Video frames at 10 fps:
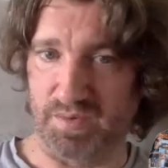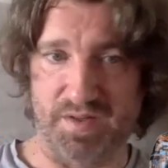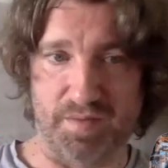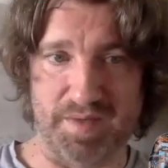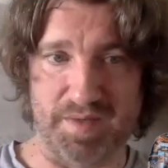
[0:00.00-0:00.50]
you
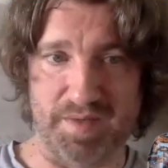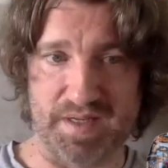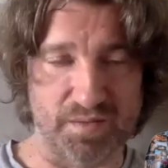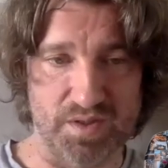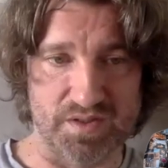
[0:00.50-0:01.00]
know, one of the
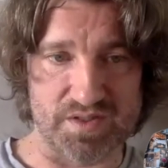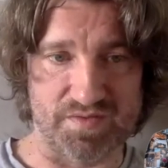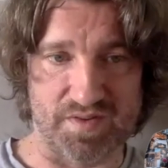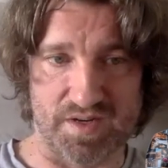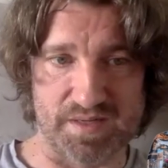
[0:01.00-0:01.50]
best in the
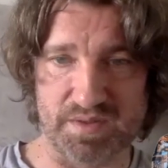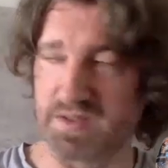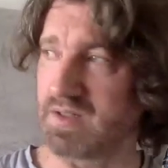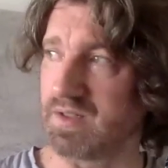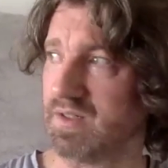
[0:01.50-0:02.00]
world as
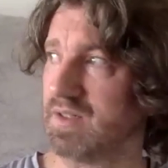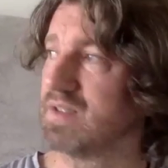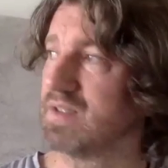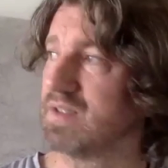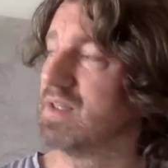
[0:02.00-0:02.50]
far as I'm
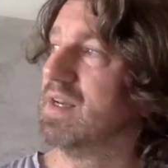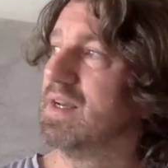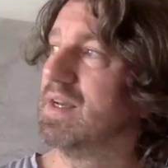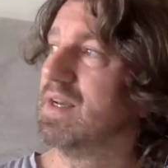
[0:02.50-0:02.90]
concerned.